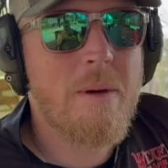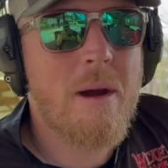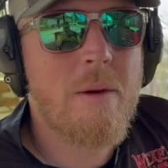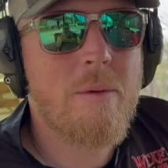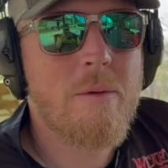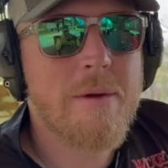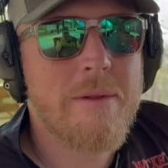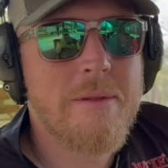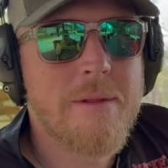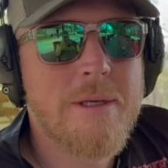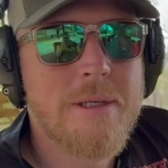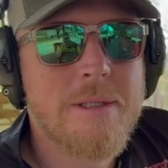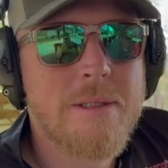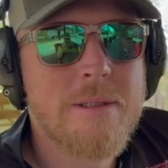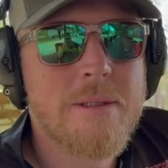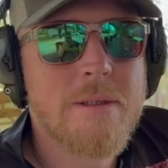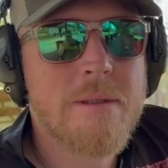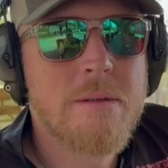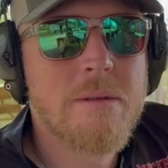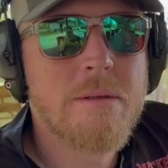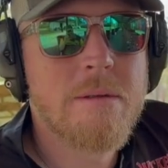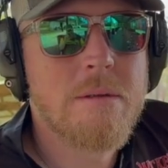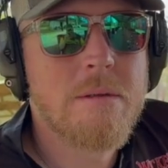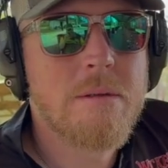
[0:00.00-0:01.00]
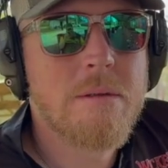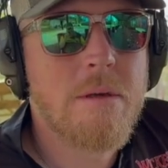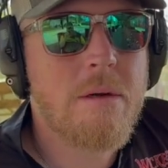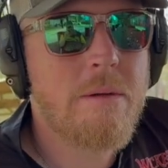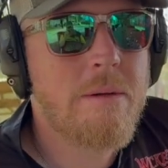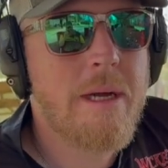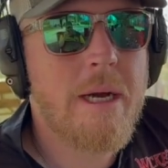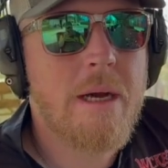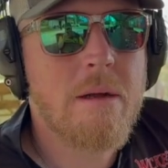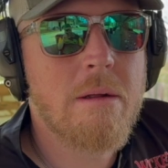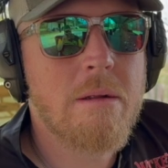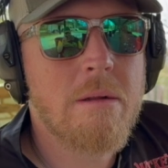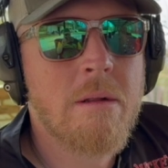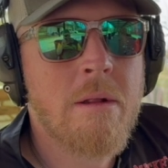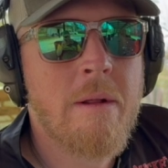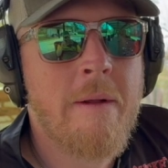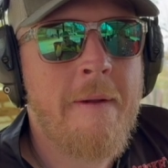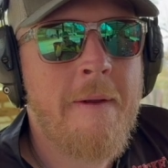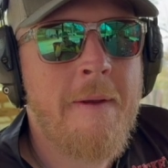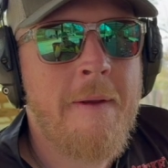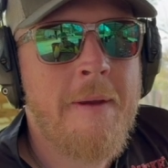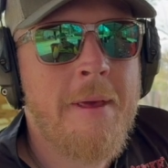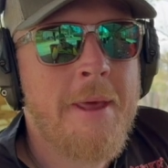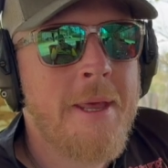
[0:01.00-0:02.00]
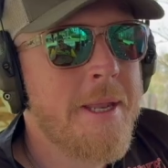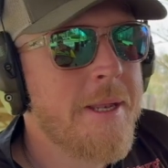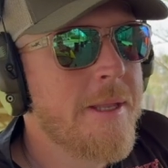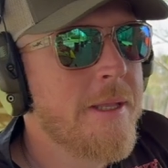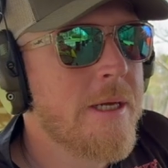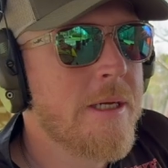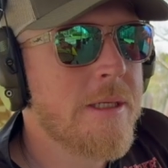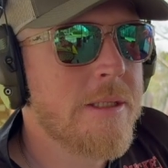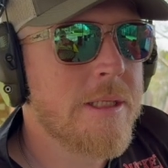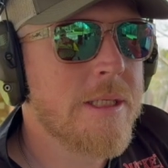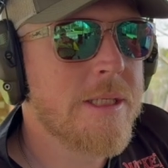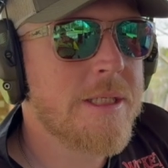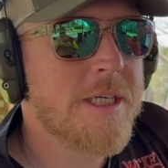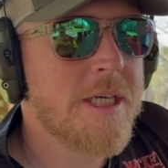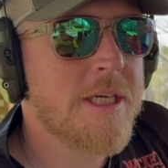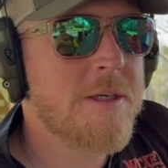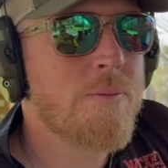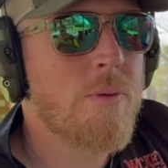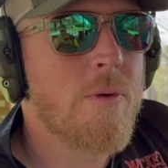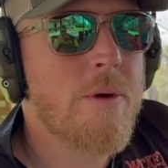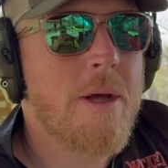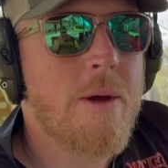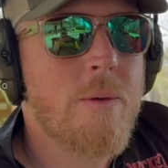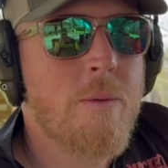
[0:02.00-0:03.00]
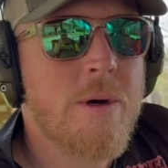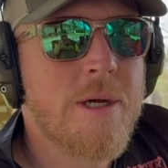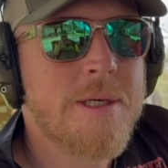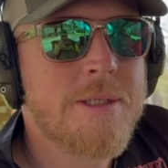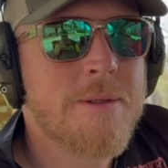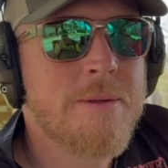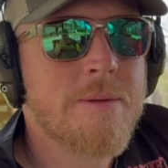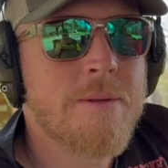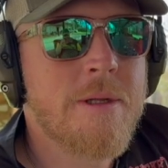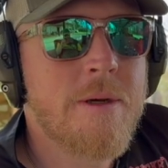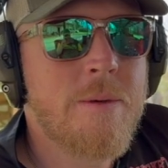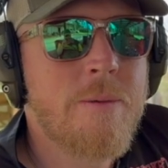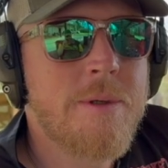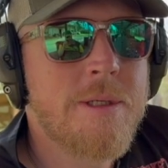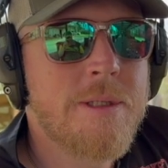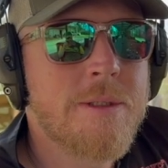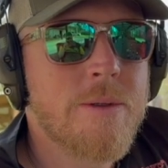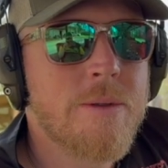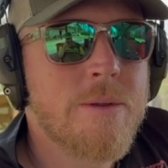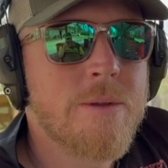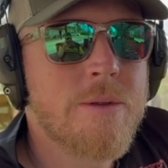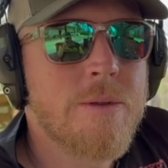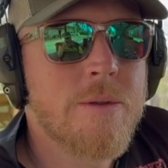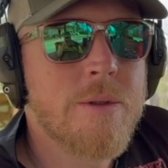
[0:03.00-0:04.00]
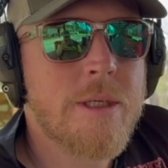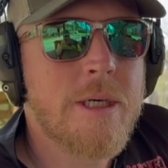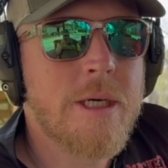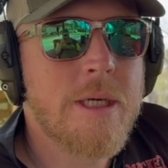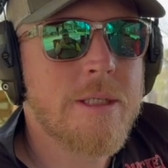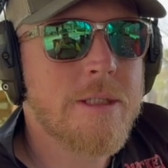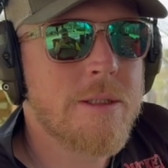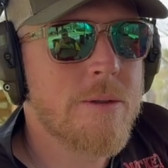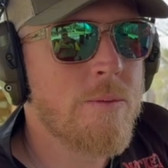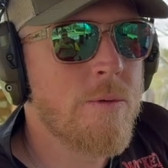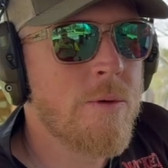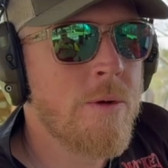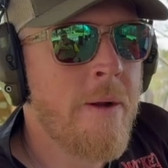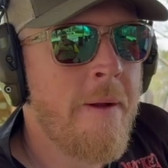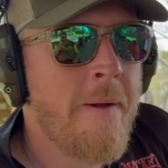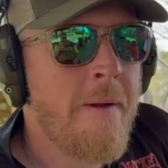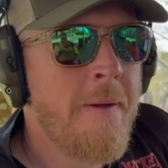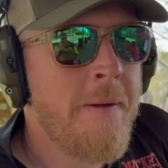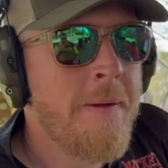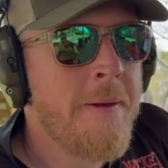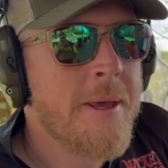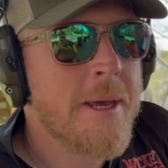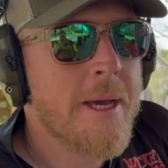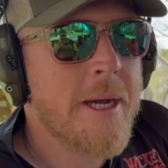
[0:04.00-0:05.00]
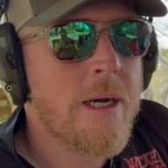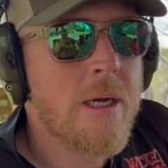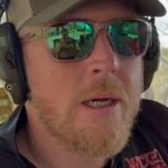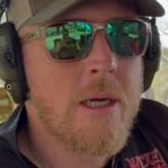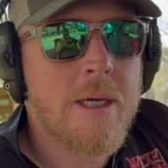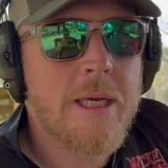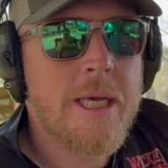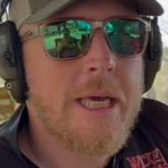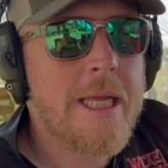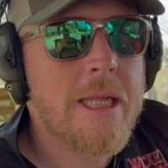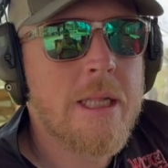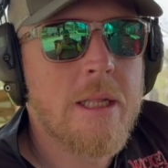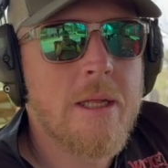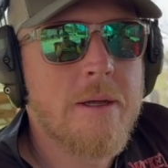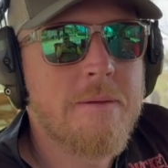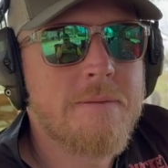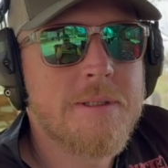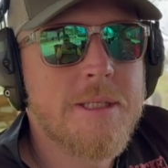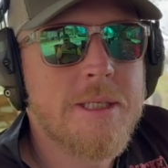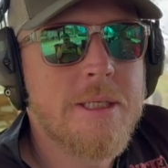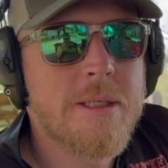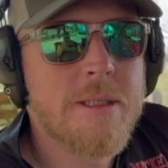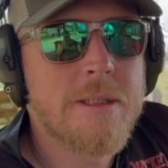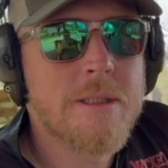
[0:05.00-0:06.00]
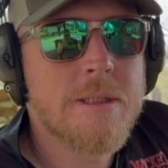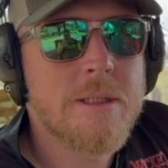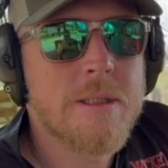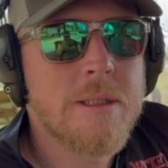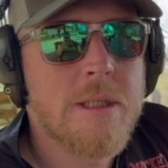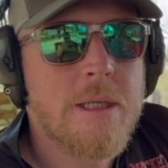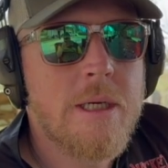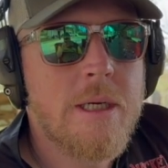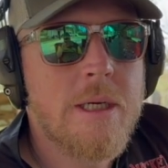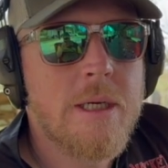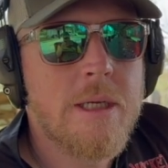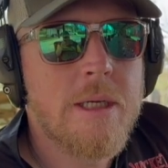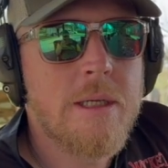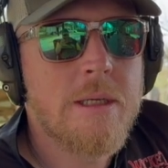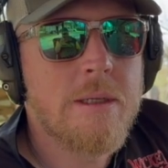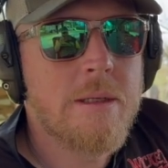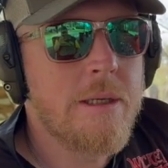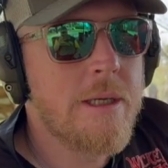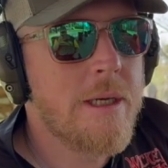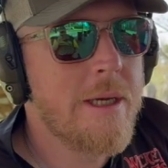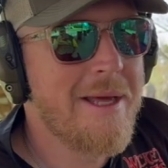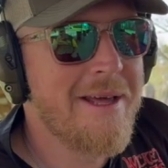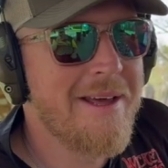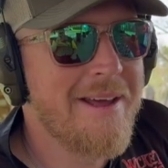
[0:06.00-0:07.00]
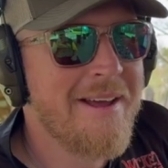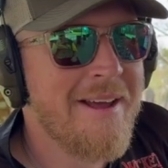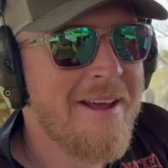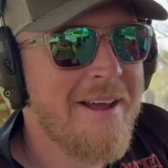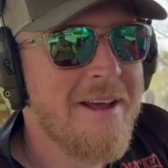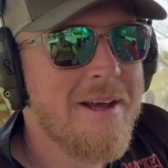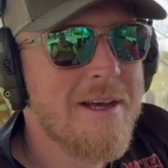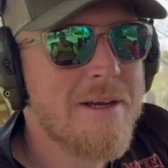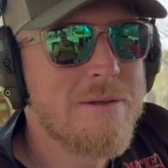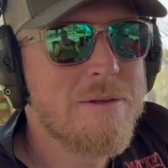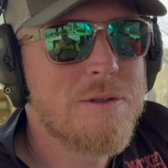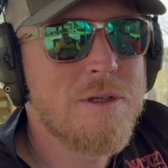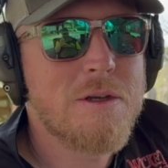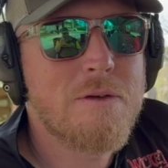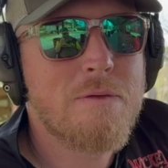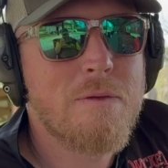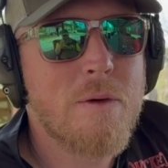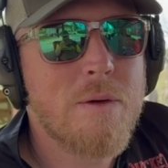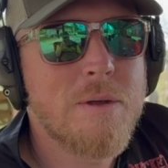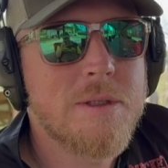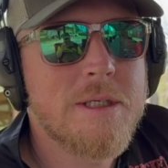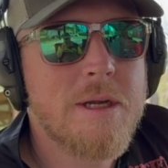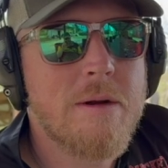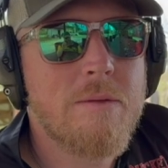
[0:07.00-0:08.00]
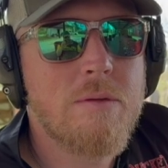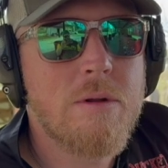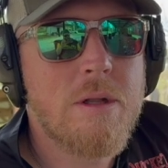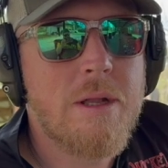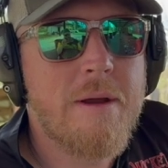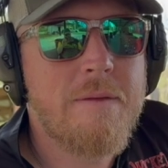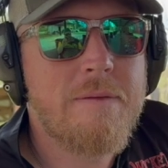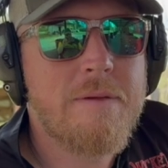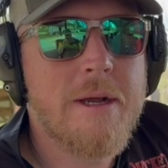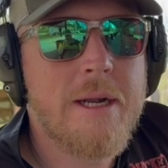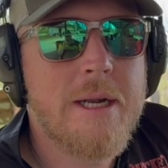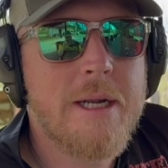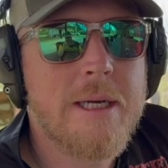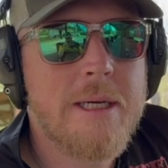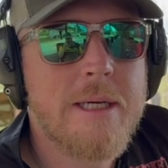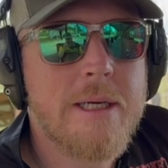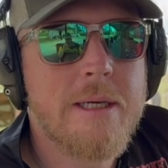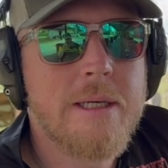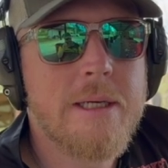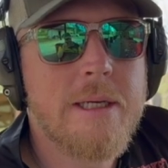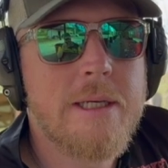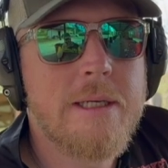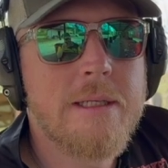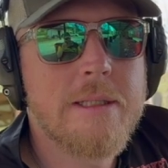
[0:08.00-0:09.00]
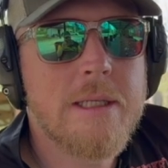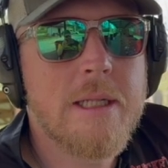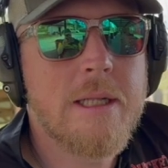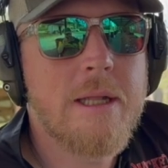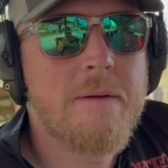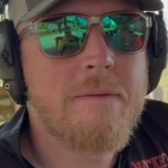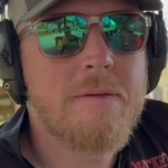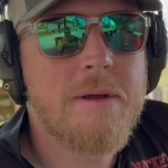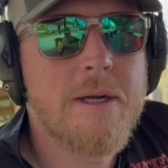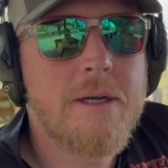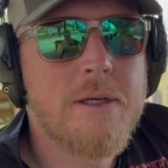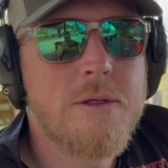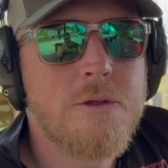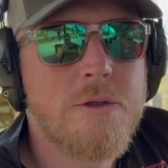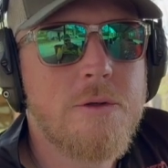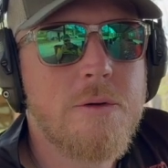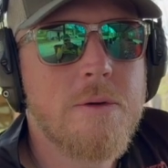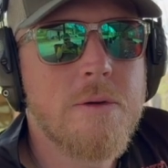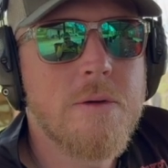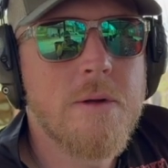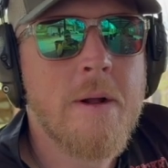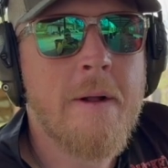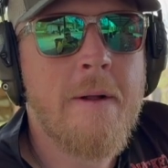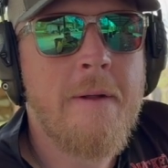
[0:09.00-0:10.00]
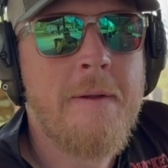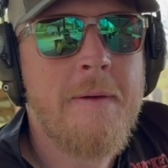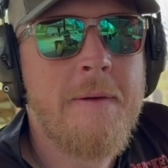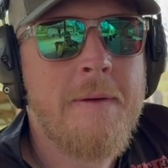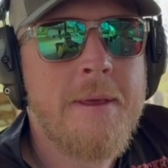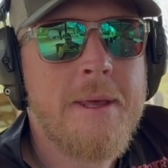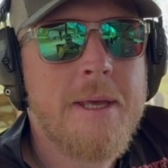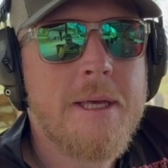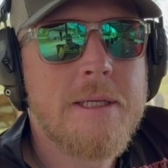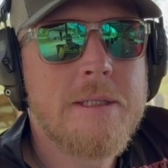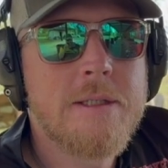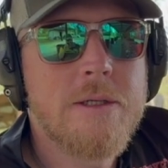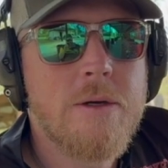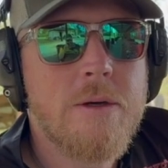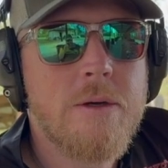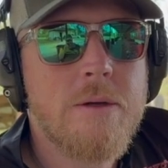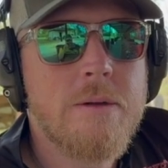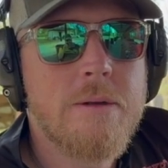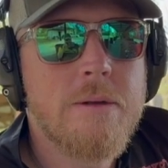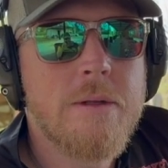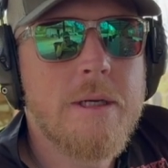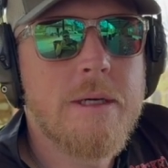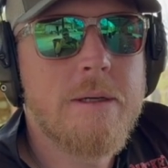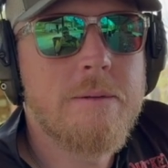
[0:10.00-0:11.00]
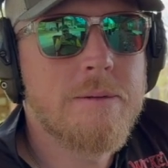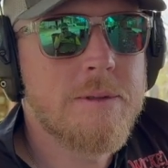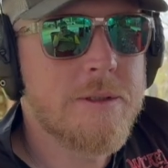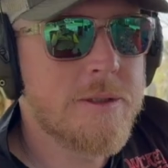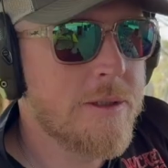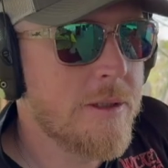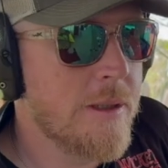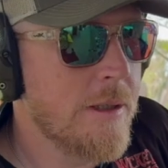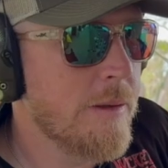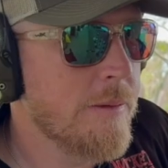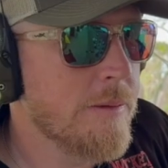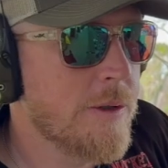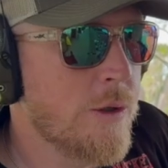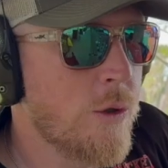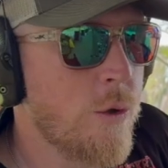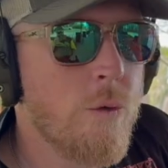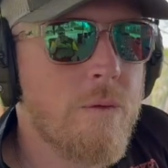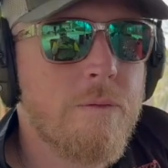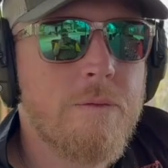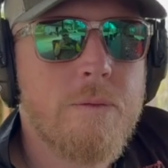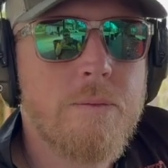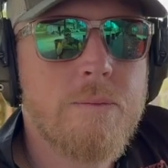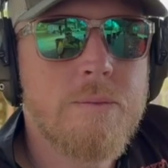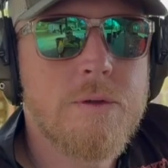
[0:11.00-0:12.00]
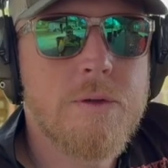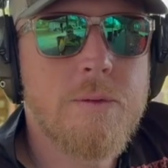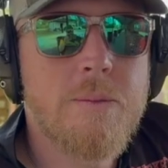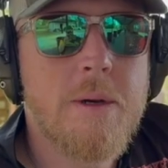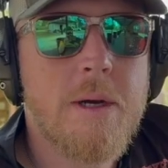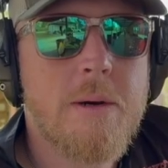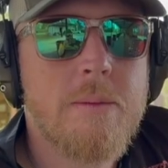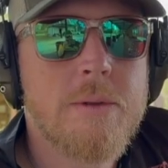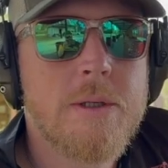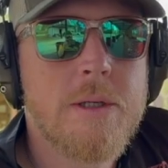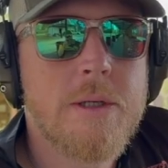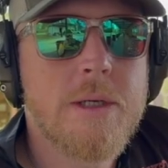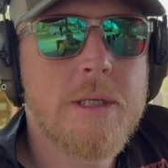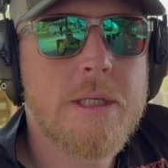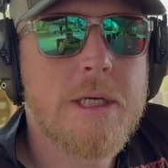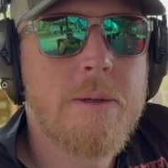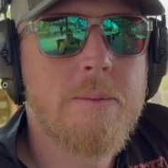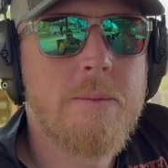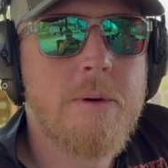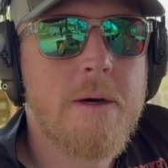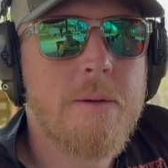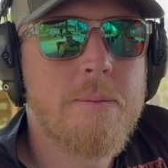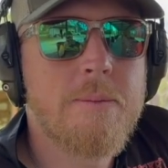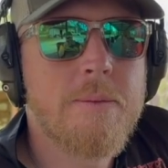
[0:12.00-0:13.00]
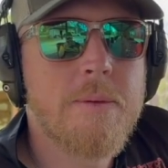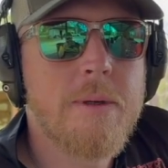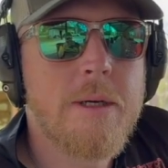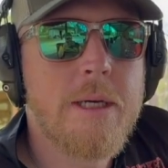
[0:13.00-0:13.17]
one of these, no doubt. The 6.8 Western that we sold to a customer, he loves his. It was his first ever left-handed gun, and he's a left-handed shooter. So that was cool to be able to hook him up